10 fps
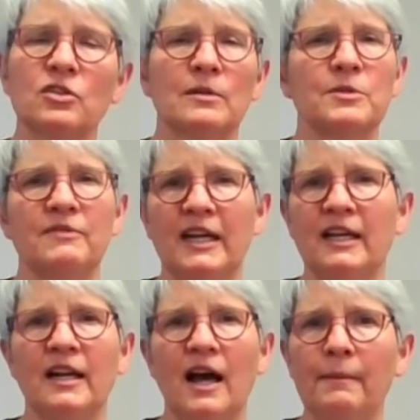in terms of
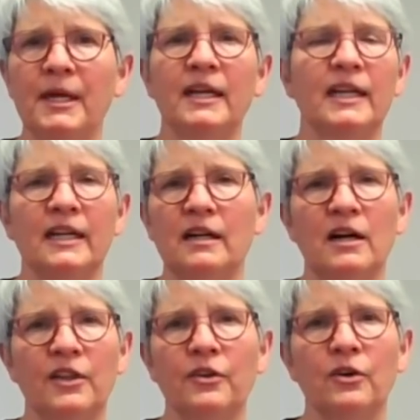economic and
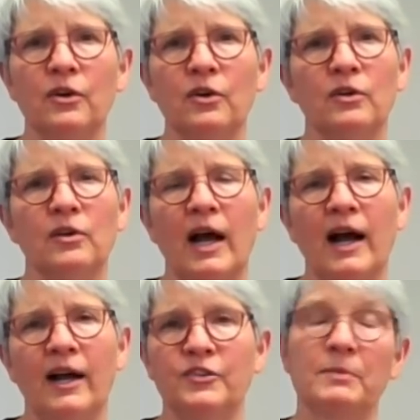other
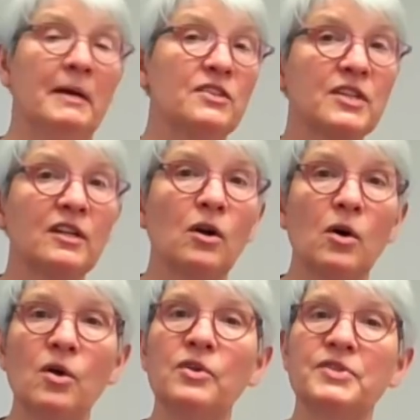uh, domestic
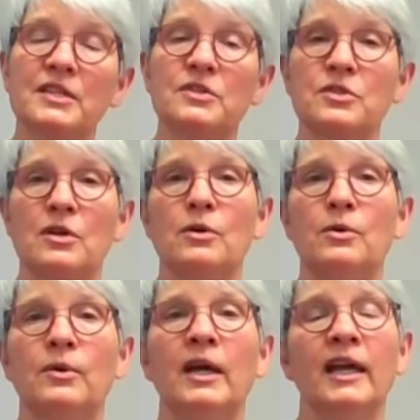goals and
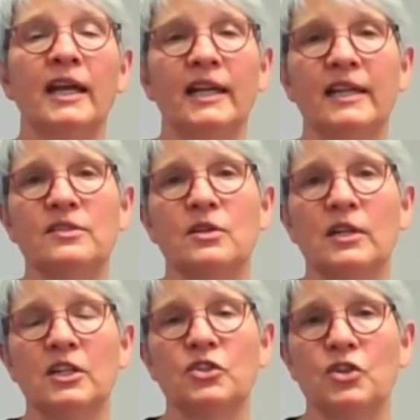so he's
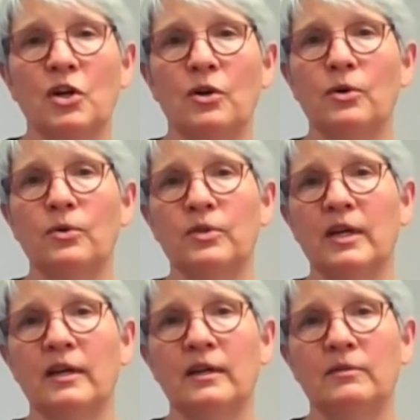going to show
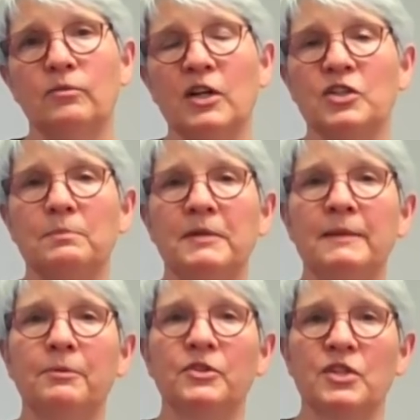the russian
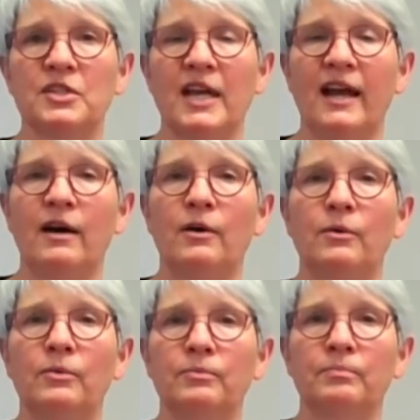people just
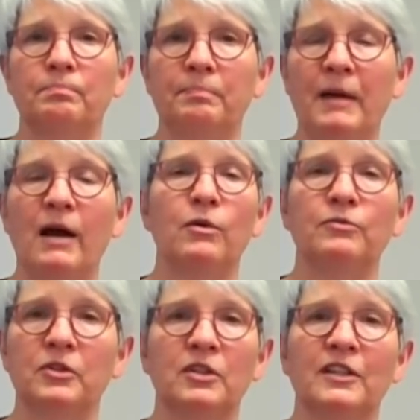how
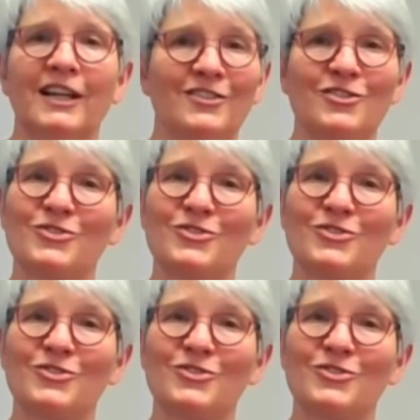powerful and